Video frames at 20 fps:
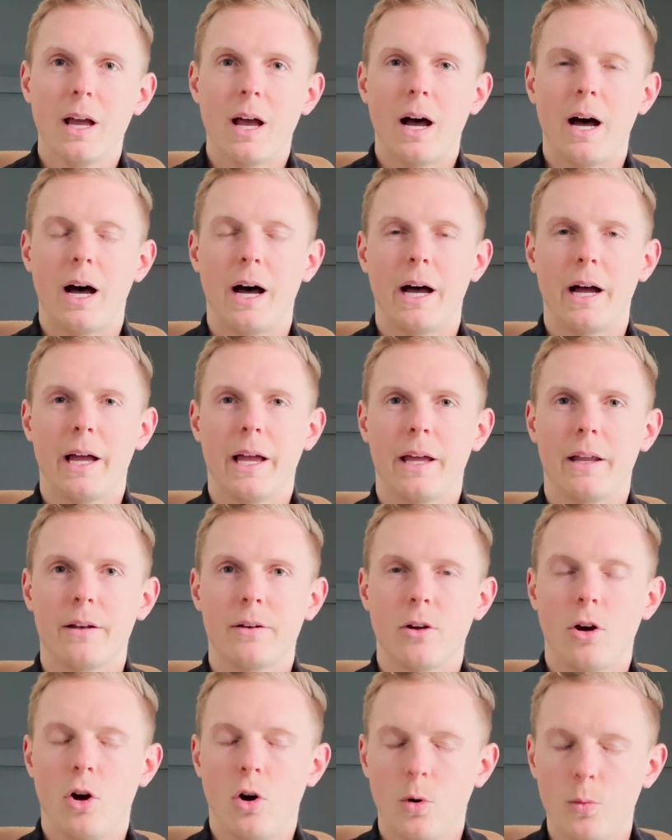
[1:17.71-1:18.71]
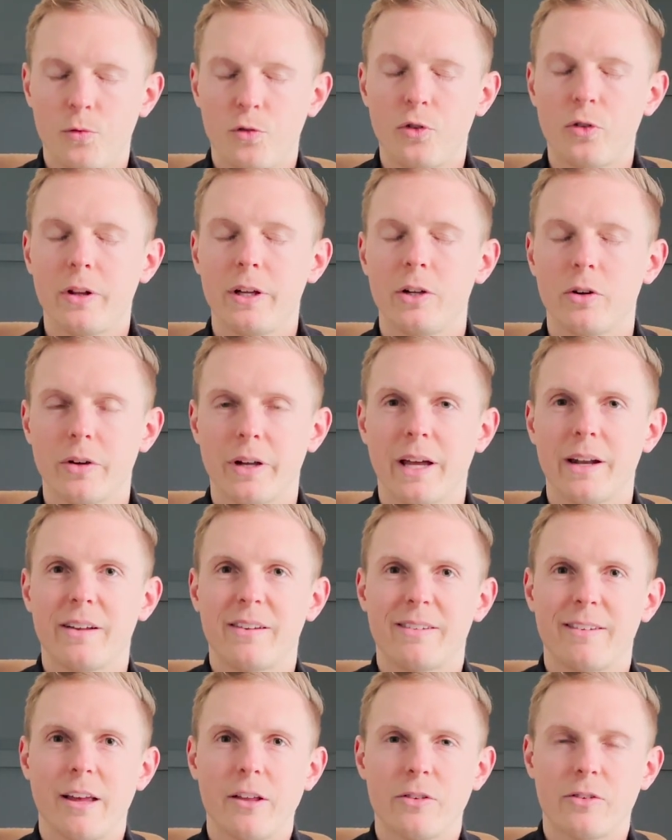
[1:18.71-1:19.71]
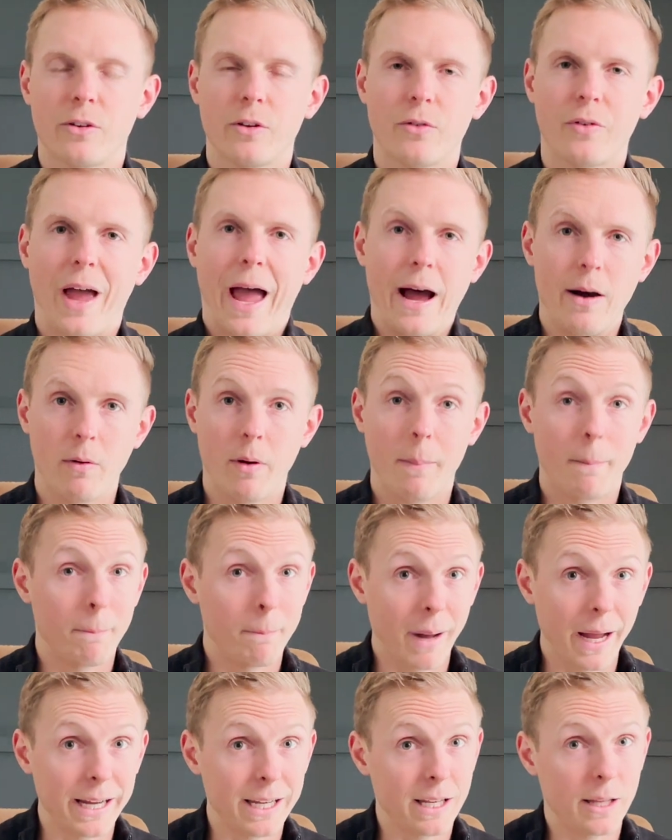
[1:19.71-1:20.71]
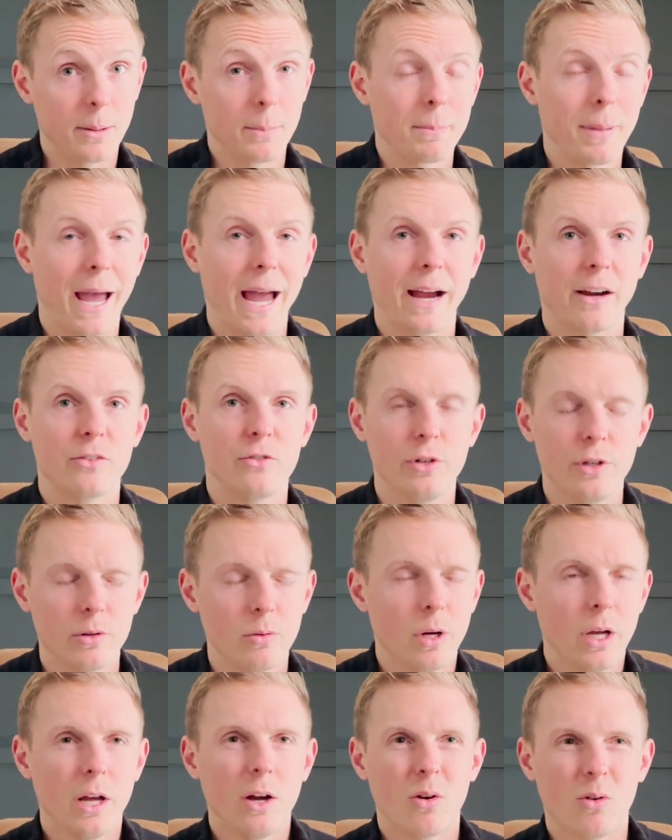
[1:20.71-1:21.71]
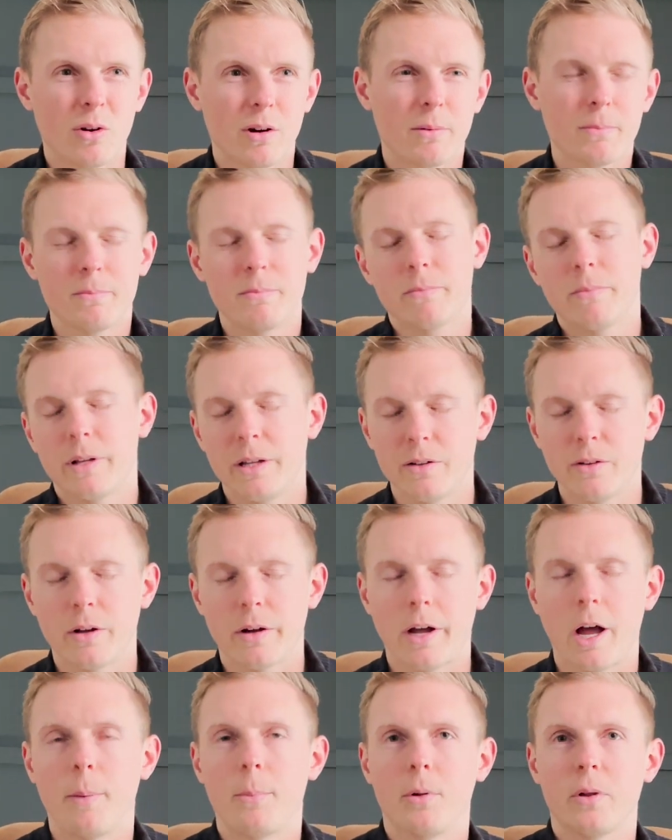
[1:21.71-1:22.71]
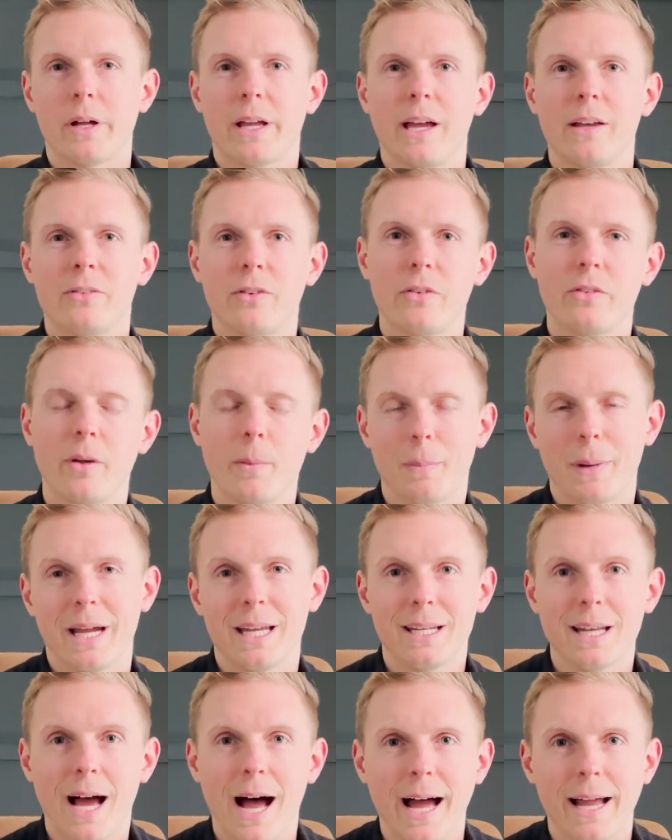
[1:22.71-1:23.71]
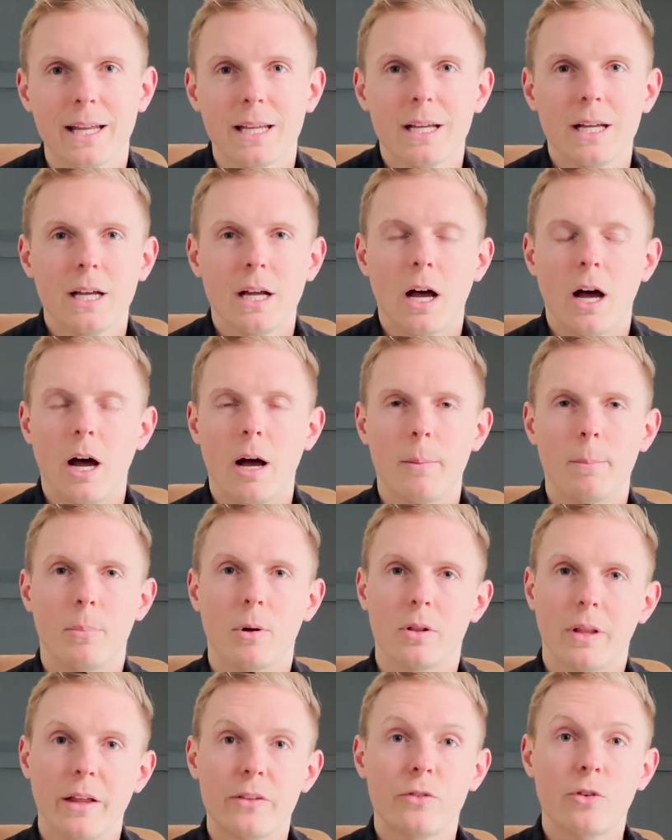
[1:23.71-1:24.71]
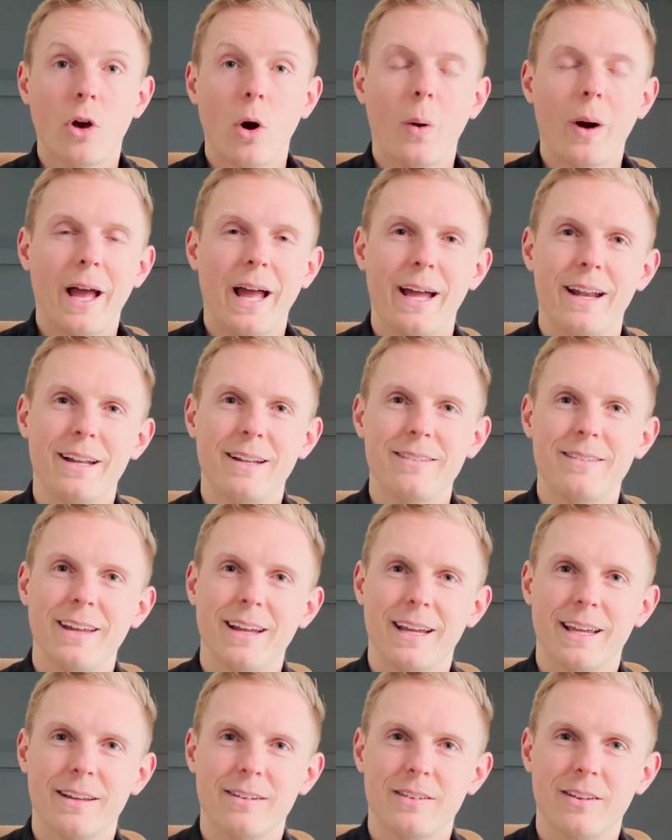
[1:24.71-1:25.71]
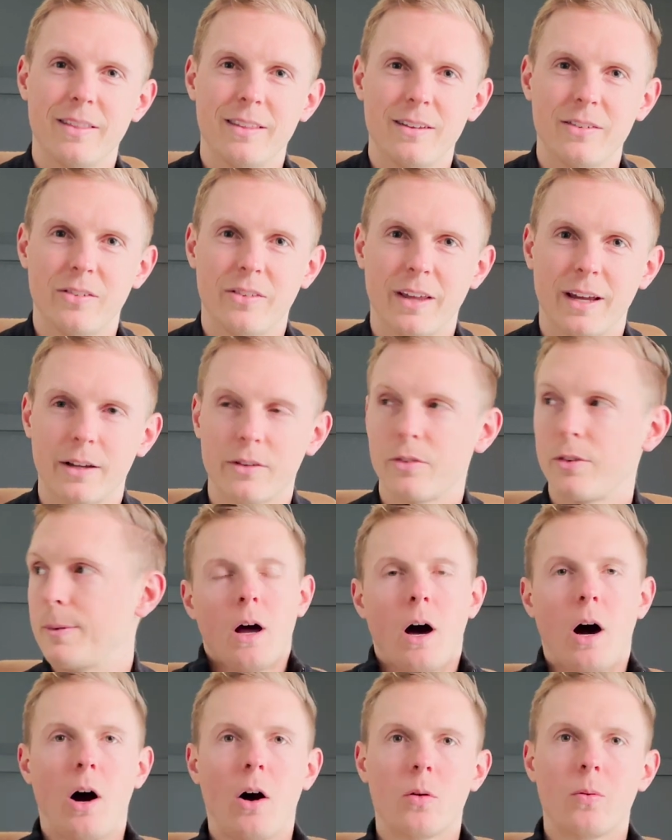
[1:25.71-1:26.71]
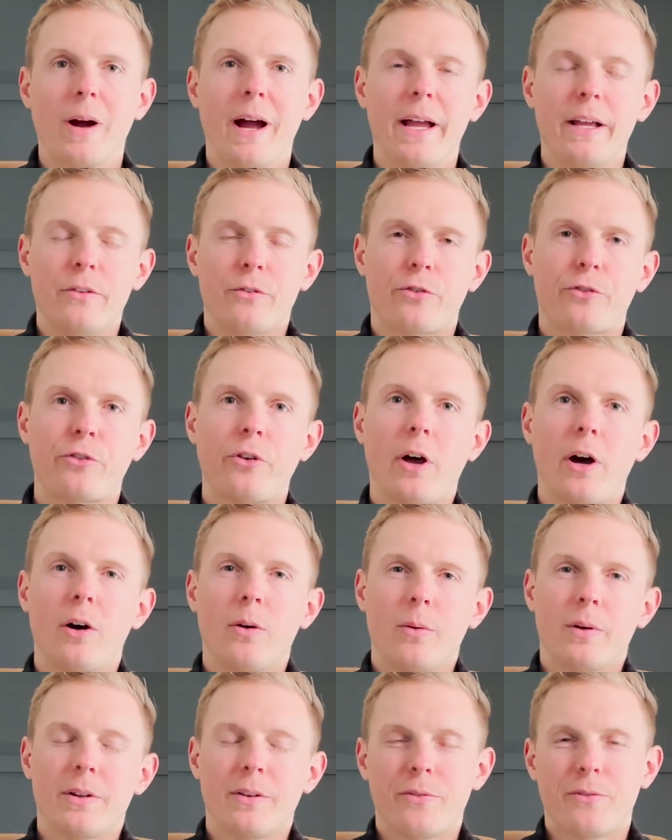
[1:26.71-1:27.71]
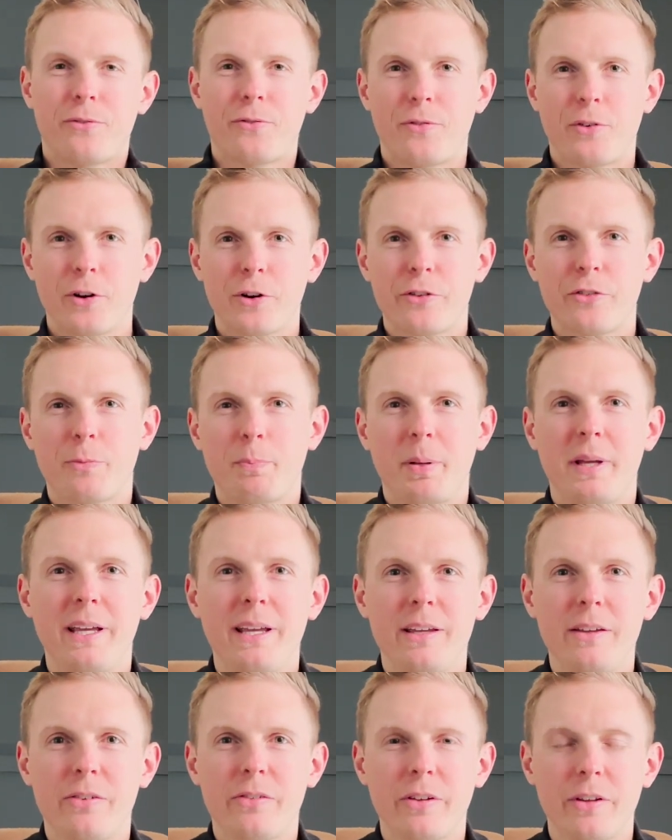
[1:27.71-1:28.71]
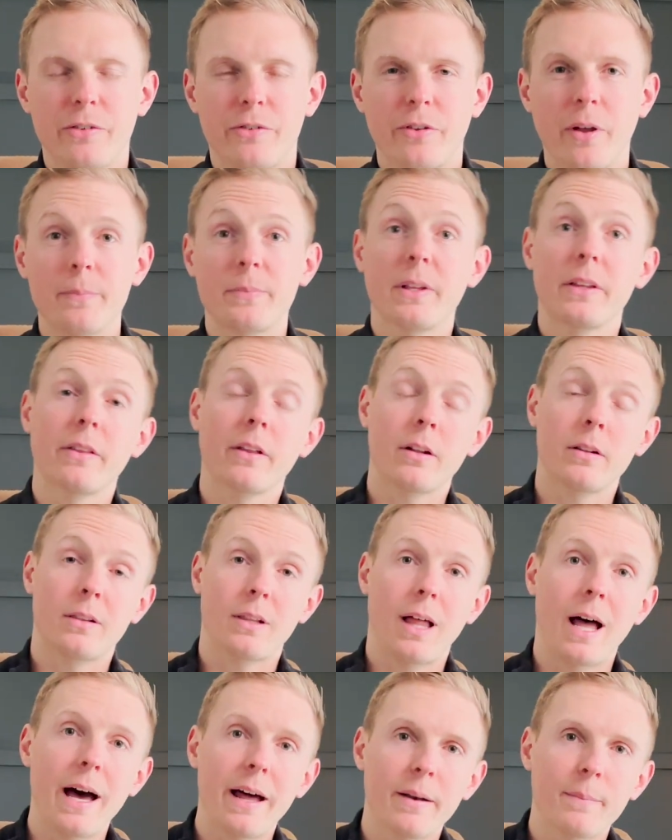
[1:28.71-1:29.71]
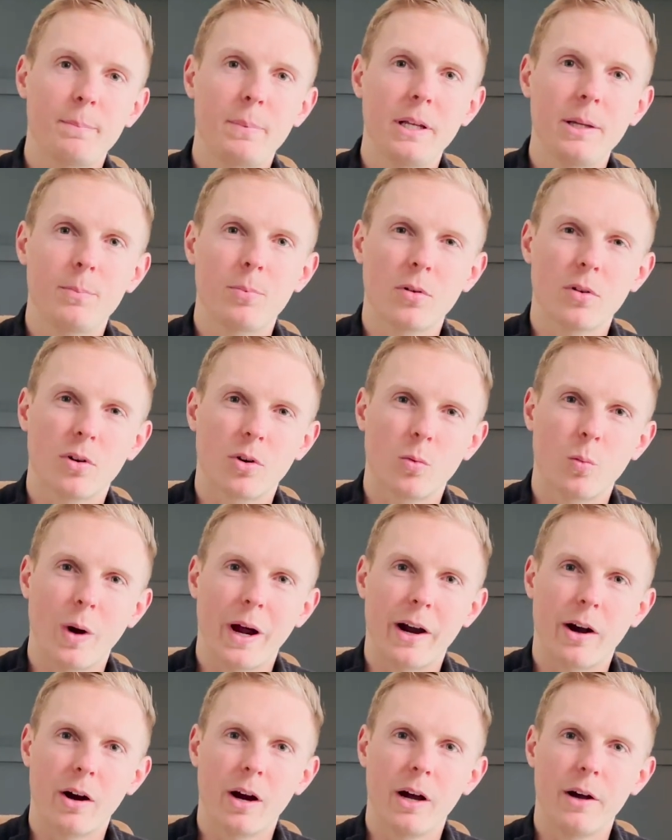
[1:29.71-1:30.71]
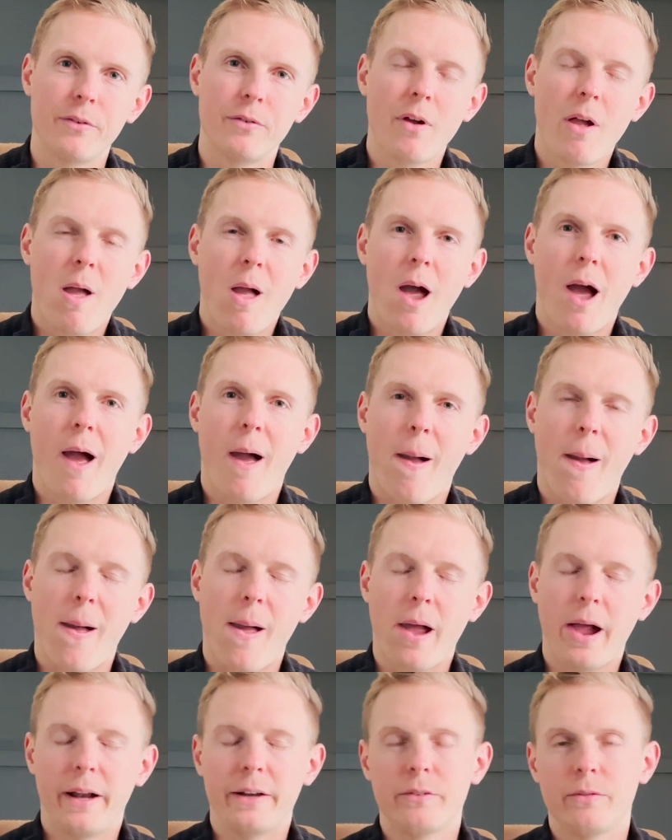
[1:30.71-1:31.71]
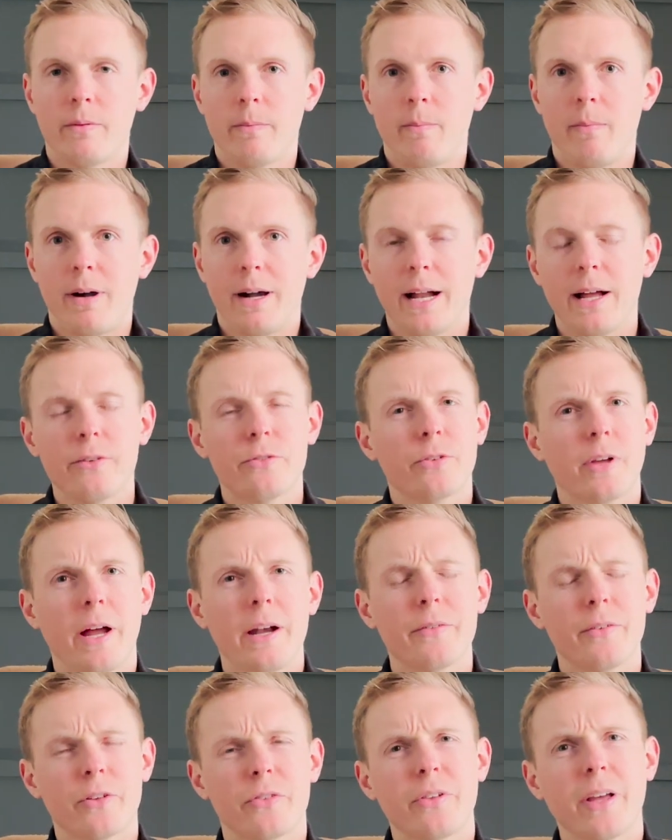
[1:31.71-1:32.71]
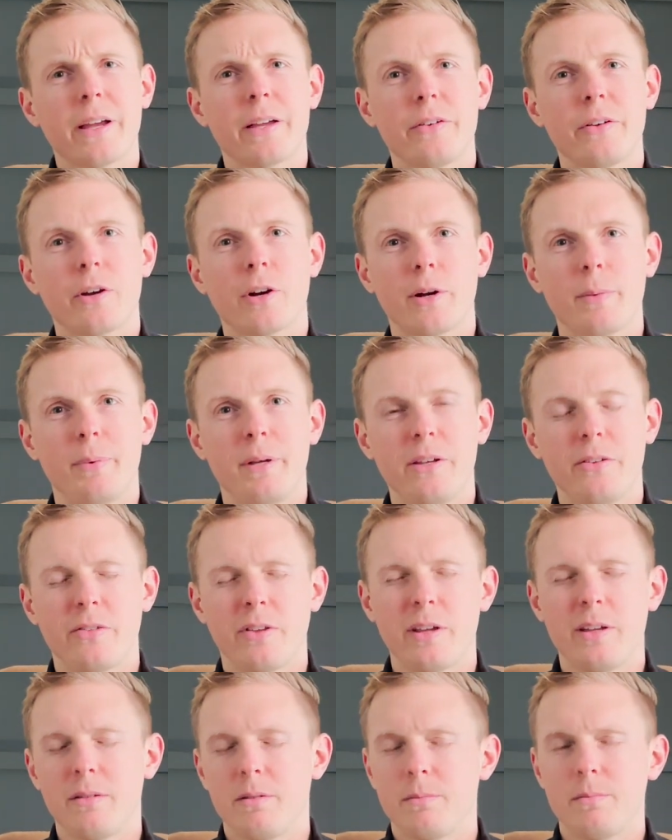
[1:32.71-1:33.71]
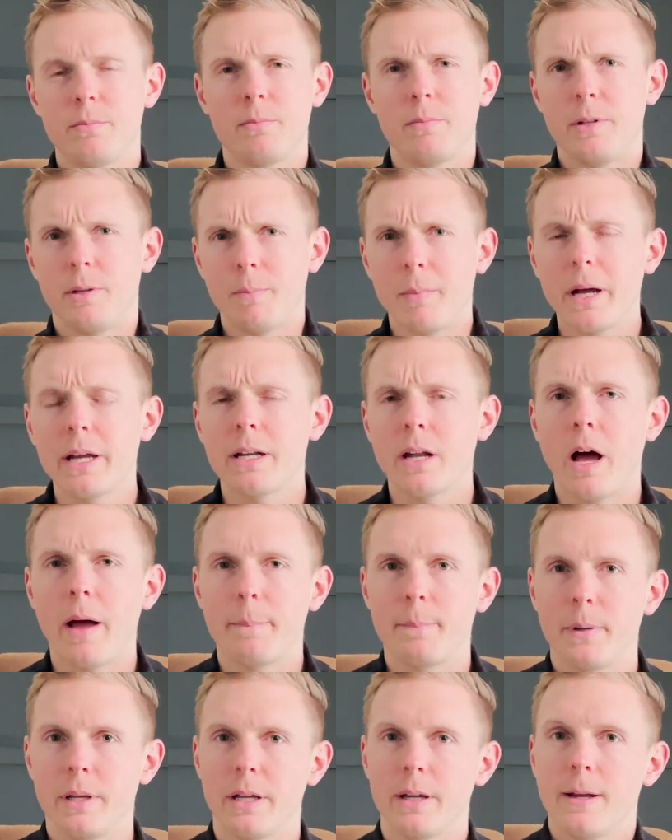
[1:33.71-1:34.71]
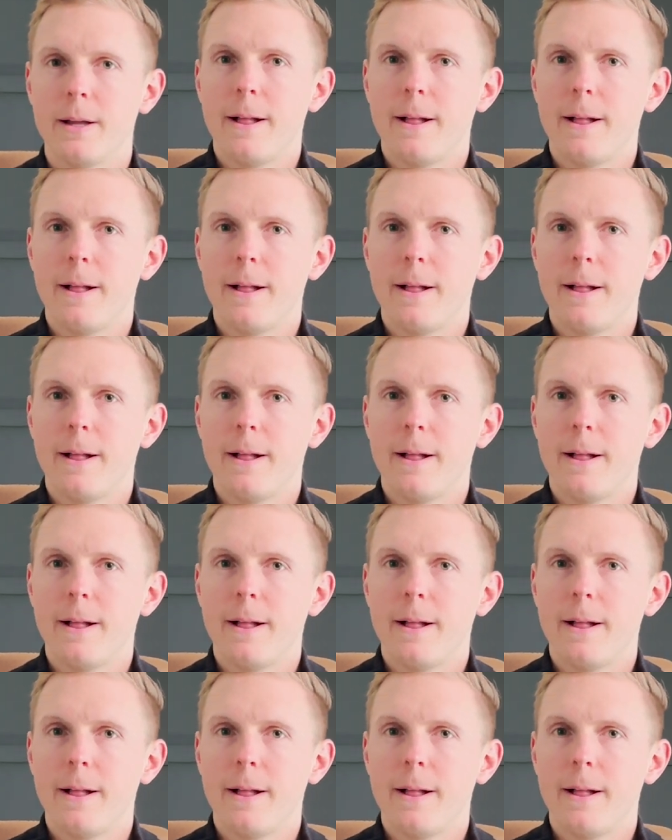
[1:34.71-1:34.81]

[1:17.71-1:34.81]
And hopefully you'll get a sense of how it might impact you, or in a couple of cases, it might not. But let's go ahead and dig into these things. All right, so first piece is something that a lot of people are aware of and has kind of a secondary piece that you might not be.